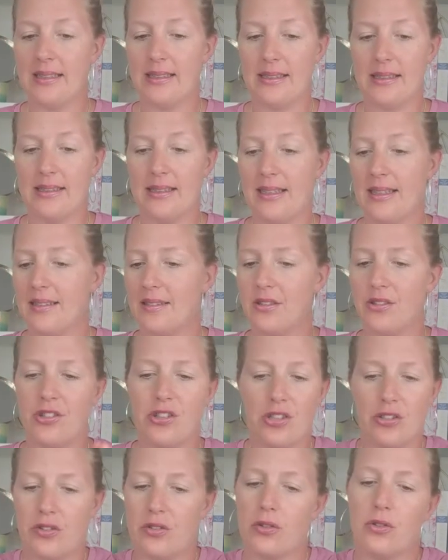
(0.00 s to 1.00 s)

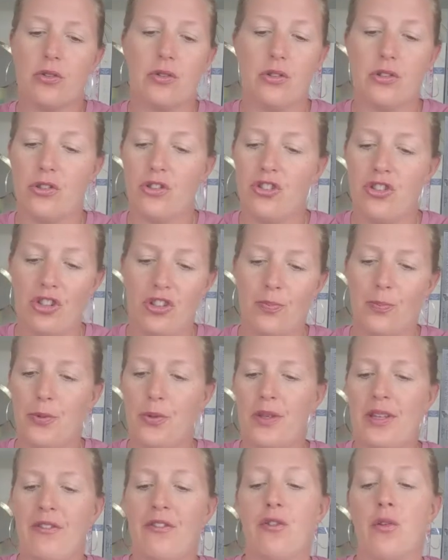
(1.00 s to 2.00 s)
It's just
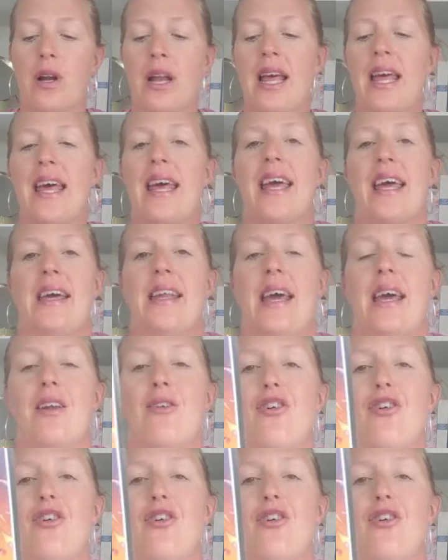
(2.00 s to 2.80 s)
beautiful. And I